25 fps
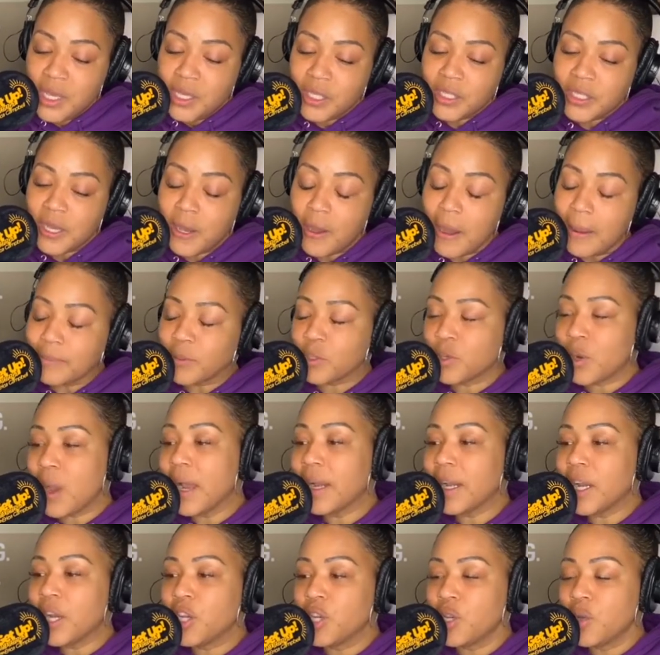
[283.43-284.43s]
So I'm
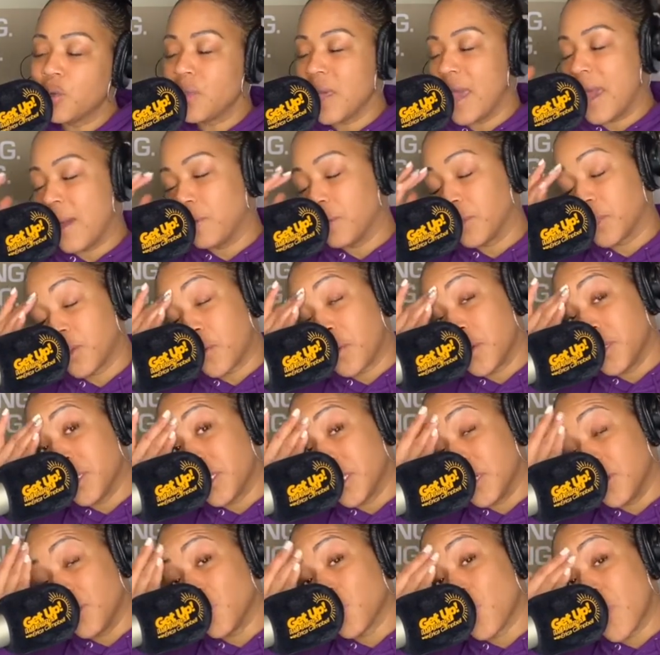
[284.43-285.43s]
trying to do that with
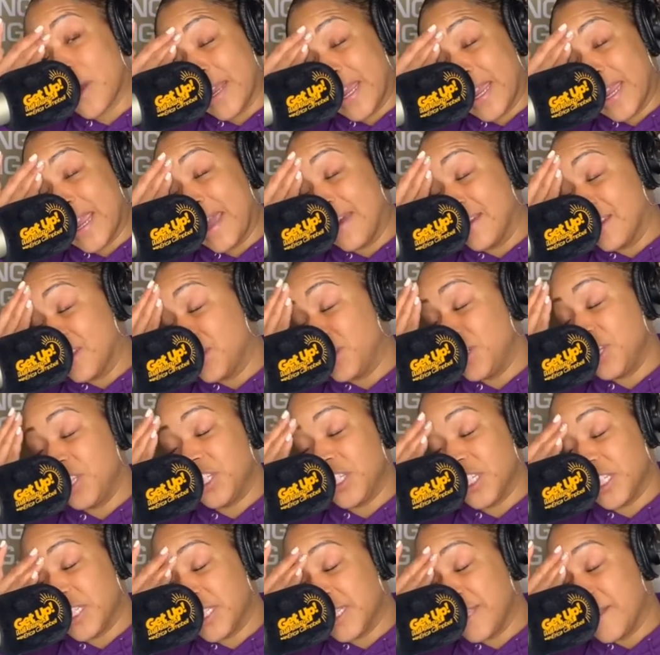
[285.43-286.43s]
Krista who's working out and she's
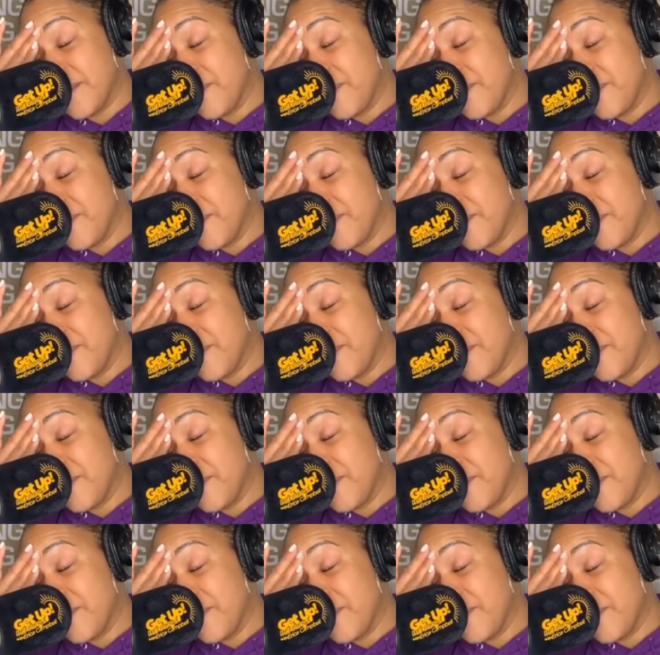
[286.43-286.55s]
just